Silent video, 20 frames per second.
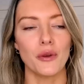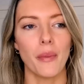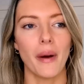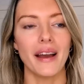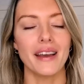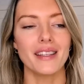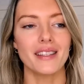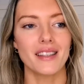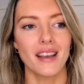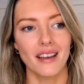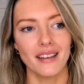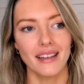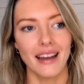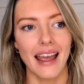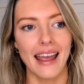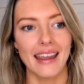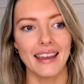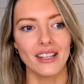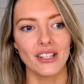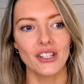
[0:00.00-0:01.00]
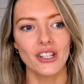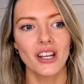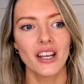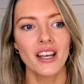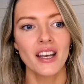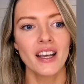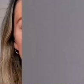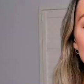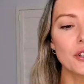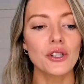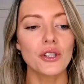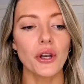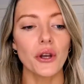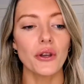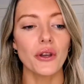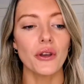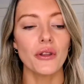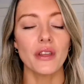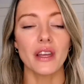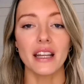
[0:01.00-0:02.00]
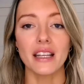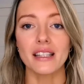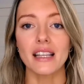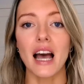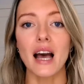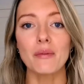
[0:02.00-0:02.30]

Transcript: do by a certain age. I want to show you that it's